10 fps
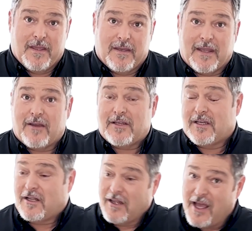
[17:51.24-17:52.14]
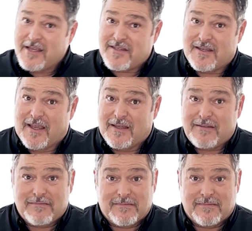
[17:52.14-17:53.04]
Now, in
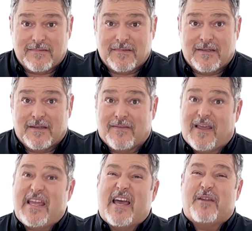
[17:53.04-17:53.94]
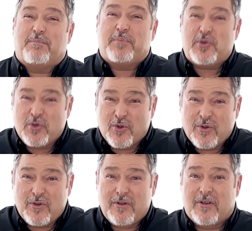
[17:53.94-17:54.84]
Colossae, they had
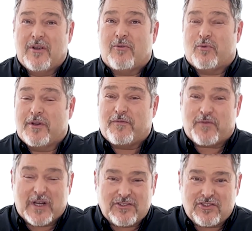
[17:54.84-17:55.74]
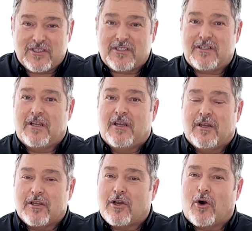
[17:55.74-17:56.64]
pure, refreshing,
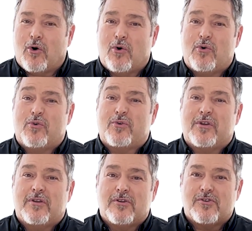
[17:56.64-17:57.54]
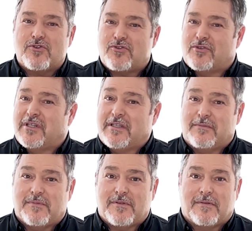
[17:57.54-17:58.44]
cold
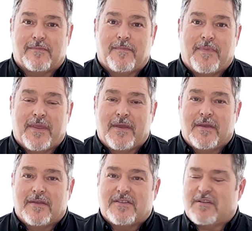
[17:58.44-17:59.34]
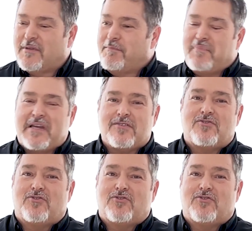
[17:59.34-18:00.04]
streams. Some of the best